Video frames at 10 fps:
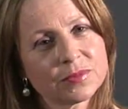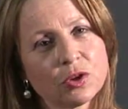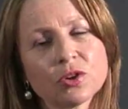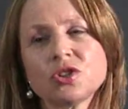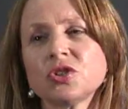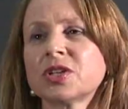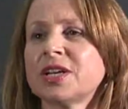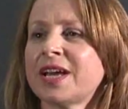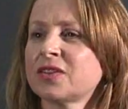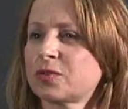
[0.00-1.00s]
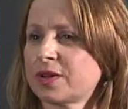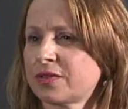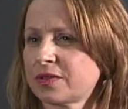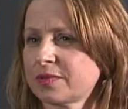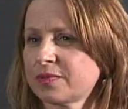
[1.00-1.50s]
Who could you connect
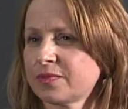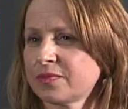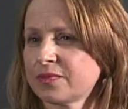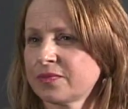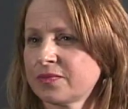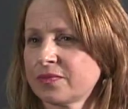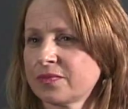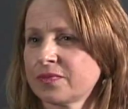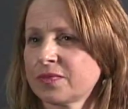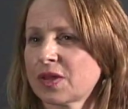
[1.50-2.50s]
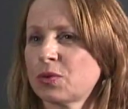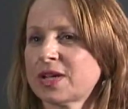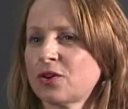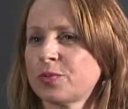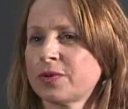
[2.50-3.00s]
with that would
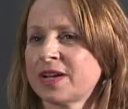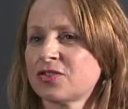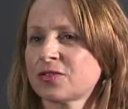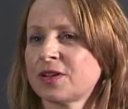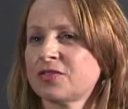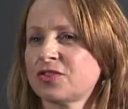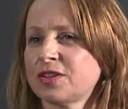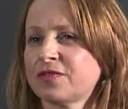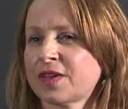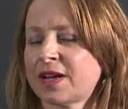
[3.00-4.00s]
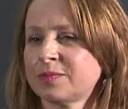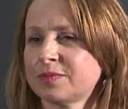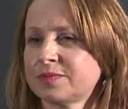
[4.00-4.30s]
help you actually achieve that?